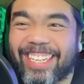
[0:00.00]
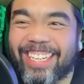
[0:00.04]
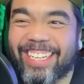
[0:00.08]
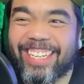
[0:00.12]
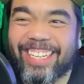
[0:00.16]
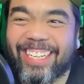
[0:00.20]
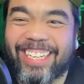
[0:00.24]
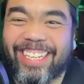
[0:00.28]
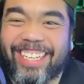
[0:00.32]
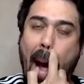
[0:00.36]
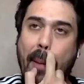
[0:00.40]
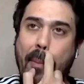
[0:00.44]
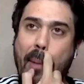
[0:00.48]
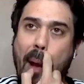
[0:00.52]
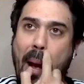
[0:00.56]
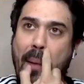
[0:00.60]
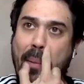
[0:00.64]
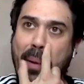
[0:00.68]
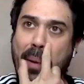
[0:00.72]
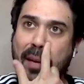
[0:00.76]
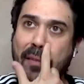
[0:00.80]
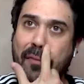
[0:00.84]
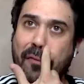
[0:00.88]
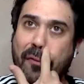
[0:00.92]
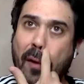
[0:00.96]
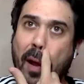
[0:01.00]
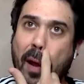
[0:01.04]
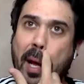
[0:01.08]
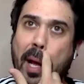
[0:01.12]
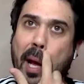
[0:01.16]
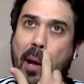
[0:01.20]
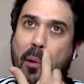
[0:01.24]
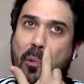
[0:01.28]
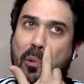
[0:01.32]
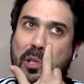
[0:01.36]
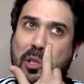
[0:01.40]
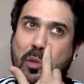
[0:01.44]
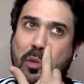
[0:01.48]
Yeah, I mean,
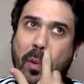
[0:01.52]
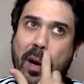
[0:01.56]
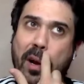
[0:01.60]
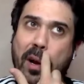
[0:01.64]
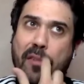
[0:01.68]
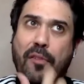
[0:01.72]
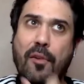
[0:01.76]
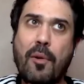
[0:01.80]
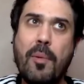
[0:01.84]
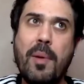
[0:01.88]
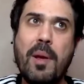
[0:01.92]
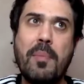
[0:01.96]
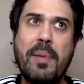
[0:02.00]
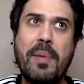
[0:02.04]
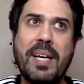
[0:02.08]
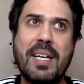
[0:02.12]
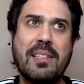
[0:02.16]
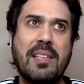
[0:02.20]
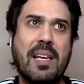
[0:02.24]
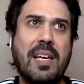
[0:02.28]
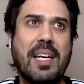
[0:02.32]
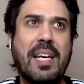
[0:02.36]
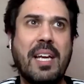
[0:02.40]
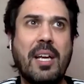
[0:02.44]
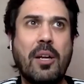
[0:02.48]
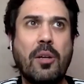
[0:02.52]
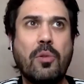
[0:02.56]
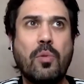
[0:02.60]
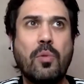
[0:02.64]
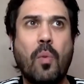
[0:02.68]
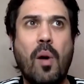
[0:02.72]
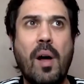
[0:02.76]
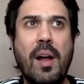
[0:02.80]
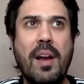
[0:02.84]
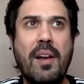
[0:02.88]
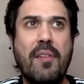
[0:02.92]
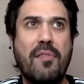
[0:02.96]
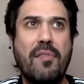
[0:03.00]
it was weird for me because I
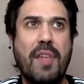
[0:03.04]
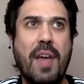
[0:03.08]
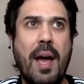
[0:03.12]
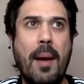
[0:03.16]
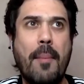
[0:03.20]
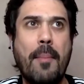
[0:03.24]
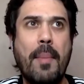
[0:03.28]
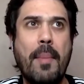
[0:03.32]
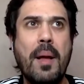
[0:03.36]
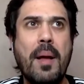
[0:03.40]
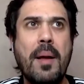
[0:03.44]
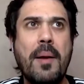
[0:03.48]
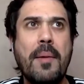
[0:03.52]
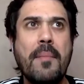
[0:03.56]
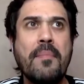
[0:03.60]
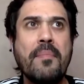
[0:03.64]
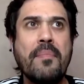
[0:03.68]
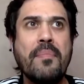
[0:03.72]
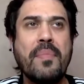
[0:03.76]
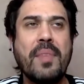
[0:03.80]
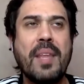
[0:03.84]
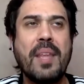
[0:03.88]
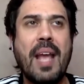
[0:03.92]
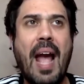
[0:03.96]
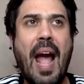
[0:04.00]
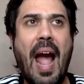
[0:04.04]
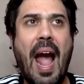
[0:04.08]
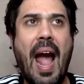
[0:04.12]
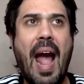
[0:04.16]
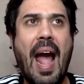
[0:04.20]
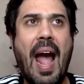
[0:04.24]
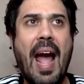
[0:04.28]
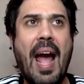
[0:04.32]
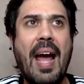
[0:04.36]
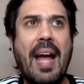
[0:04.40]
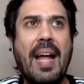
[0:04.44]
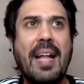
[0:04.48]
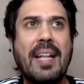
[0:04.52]
killed one of them
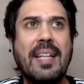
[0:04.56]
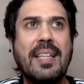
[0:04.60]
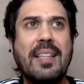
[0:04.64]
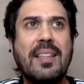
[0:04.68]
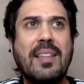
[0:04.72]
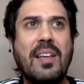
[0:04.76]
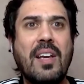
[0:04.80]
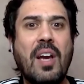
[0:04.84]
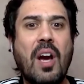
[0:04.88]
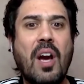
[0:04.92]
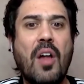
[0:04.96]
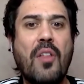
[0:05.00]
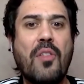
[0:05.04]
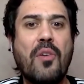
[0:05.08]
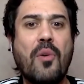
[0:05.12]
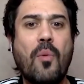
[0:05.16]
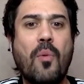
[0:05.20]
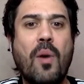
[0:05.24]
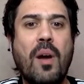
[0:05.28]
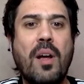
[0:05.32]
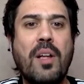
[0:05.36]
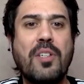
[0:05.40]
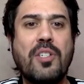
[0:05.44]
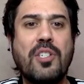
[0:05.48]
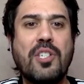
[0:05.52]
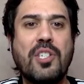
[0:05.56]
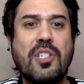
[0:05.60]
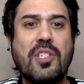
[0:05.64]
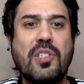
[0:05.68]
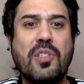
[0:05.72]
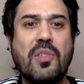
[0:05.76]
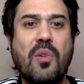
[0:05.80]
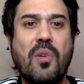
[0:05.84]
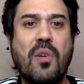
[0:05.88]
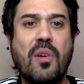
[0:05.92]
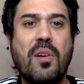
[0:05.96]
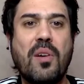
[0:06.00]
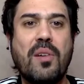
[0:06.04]
and the other one just
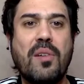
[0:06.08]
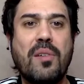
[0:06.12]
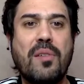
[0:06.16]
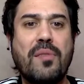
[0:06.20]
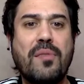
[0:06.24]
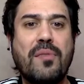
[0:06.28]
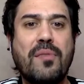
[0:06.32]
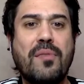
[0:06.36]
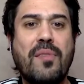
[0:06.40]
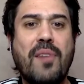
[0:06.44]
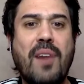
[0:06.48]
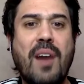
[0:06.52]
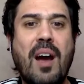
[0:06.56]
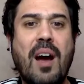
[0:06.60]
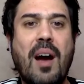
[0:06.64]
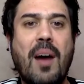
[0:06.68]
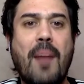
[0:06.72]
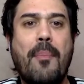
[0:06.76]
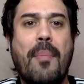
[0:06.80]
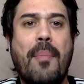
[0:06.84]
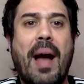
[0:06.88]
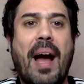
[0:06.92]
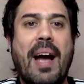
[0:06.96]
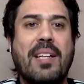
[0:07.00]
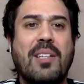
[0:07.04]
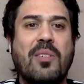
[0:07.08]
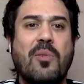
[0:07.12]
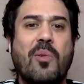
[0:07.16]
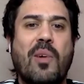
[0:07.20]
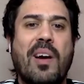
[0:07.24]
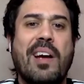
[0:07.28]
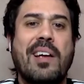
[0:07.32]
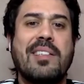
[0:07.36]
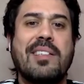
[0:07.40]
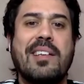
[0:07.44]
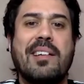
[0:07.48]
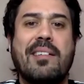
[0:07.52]
sort of backed away.